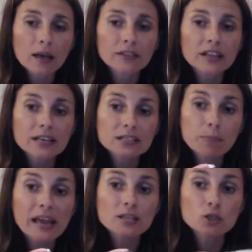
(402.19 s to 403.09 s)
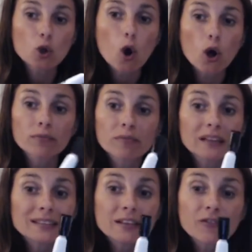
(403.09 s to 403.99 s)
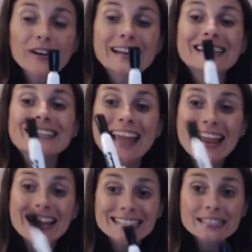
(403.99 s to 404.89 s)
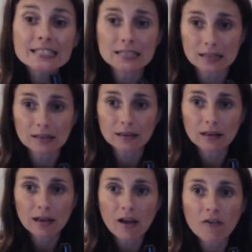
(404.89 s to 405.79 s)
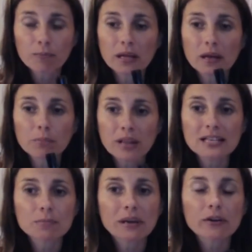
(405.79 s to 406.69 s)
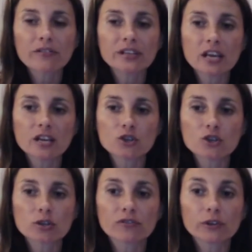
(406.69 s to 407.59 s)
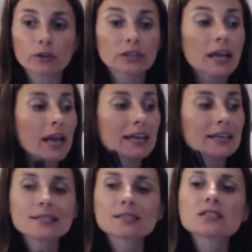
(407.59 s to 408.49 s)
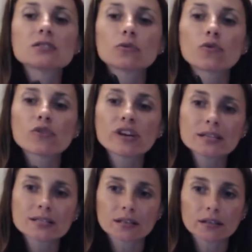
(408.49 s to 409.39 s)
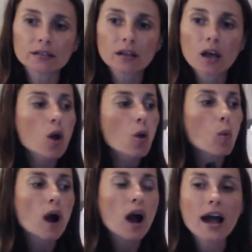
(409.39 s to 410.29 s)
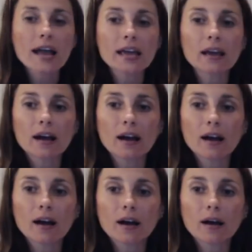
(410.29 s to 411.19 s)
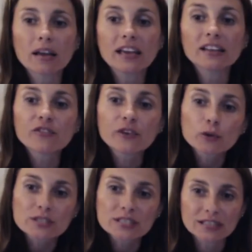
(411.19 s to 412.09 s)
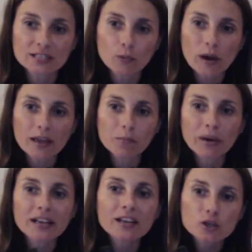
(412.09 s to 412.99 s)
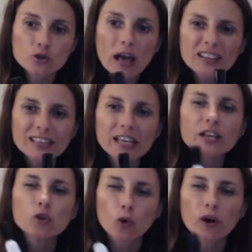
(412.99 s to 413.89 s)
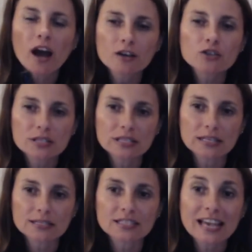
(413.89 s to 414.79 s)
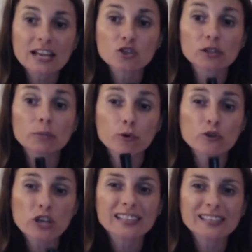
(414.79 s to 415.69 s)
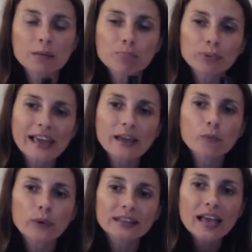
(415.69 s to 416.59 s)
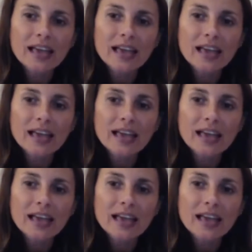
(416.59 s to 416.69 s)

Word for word: that is based on different density of pl- plasma and gravitational field. And this is the reason why uh, it feels this way. But in actuality, your consciousness is actually projecting and playing with